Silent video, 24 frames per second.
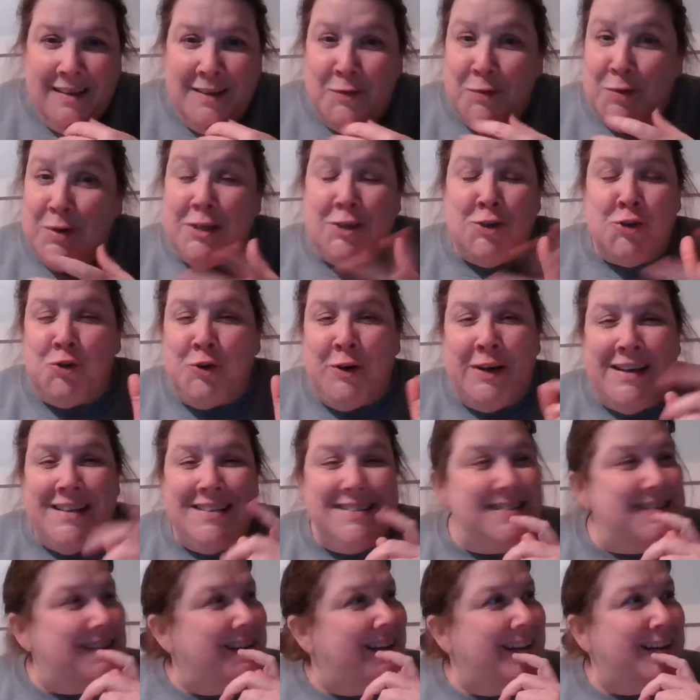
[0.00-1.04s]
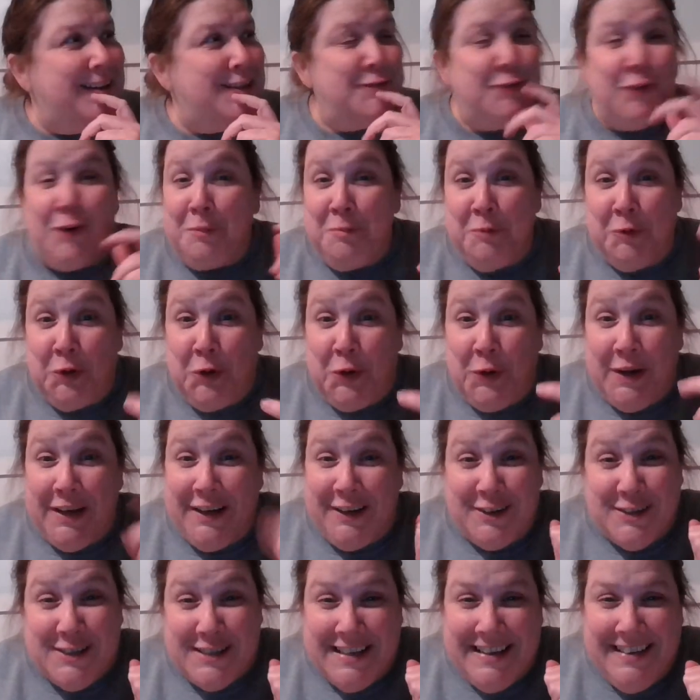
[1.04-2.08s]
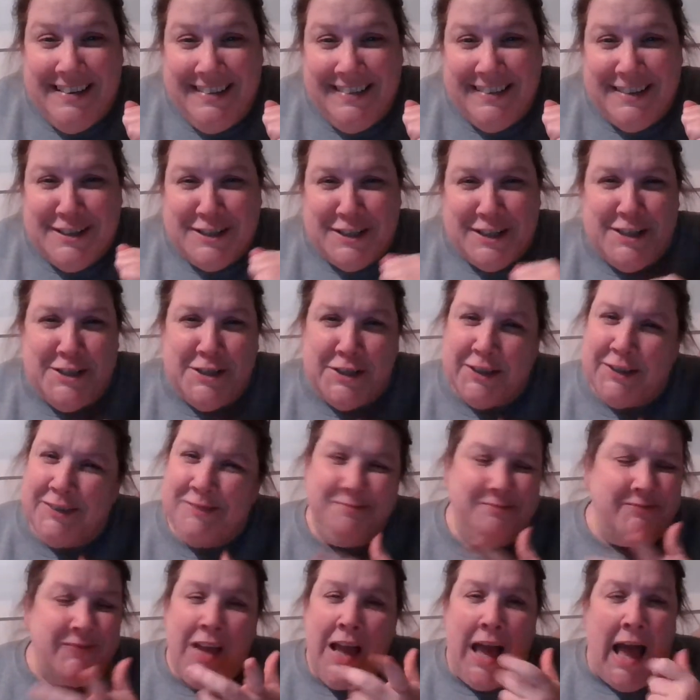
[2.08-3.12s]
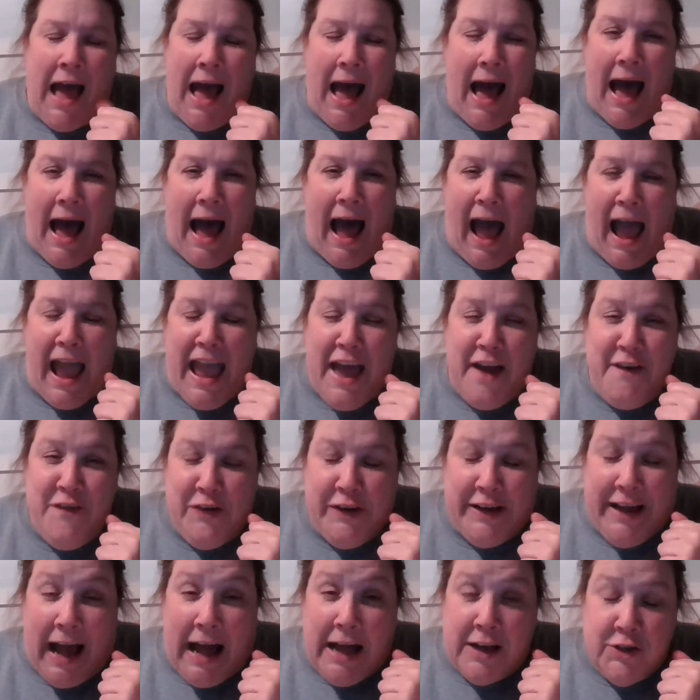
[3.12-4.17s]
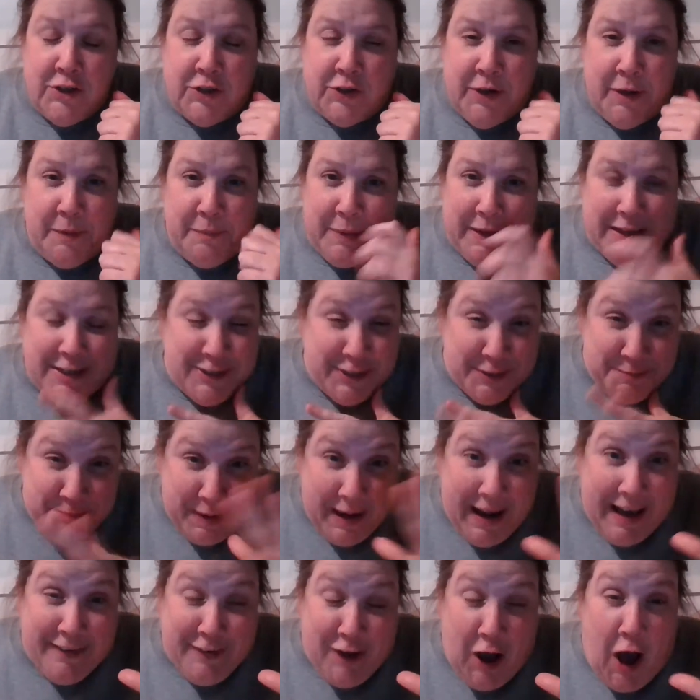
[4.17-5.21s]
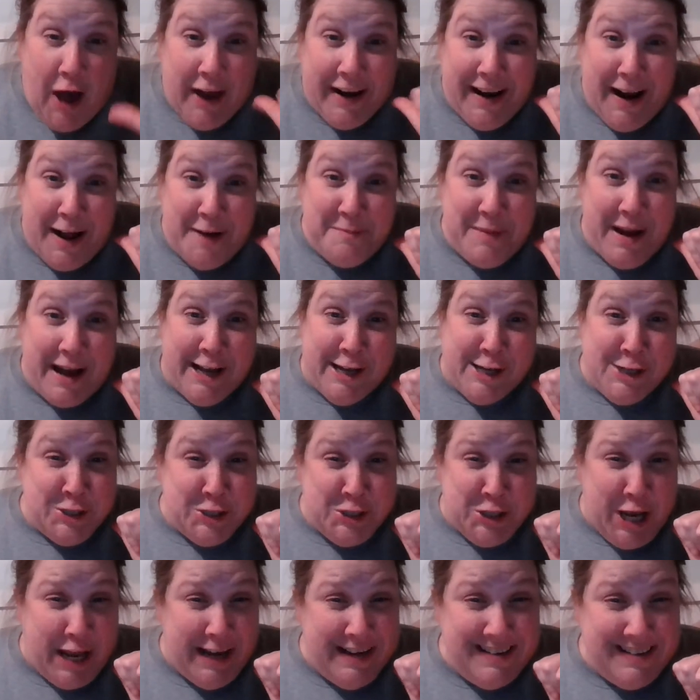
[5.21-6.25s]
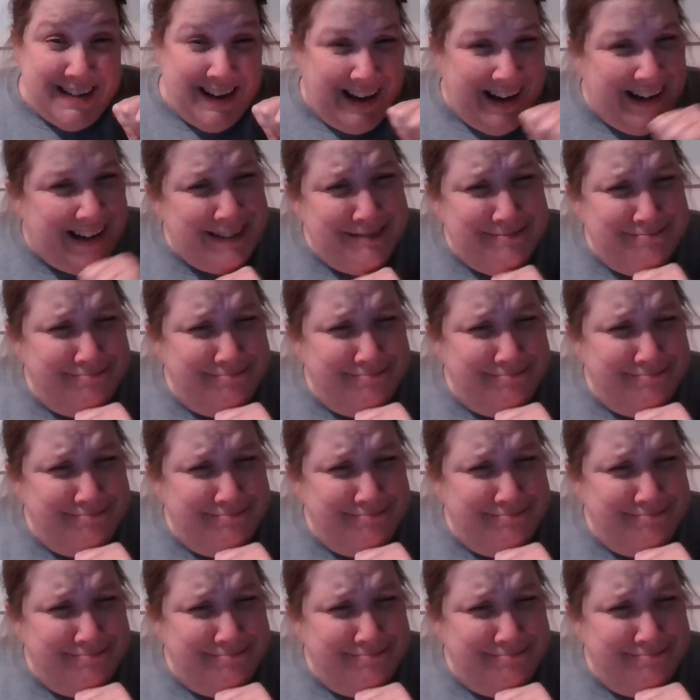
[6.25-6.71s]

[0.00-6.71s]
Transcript: Which translates from lawyer to English into, I haven't gotten to it, bitch, but I got it on my agenda.